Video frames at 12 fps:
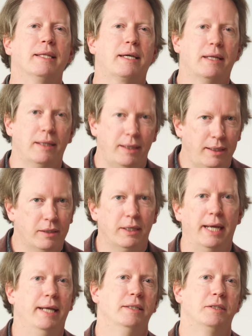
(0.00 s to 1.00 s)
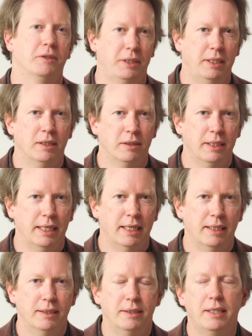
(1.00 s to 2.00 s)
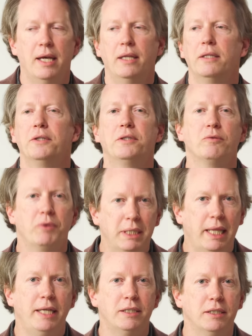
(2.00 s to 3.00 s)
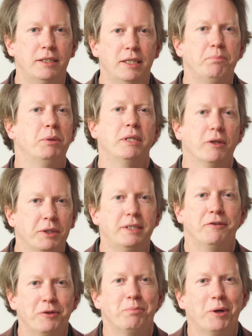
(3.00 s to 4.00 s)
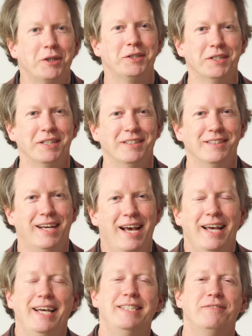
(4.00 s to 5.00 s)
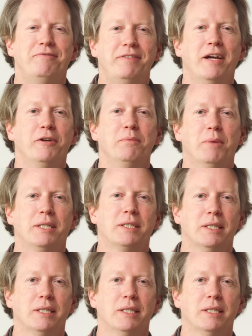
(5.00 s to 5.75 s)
the clear answer here is there's a relationship, but they're a different person. It's very much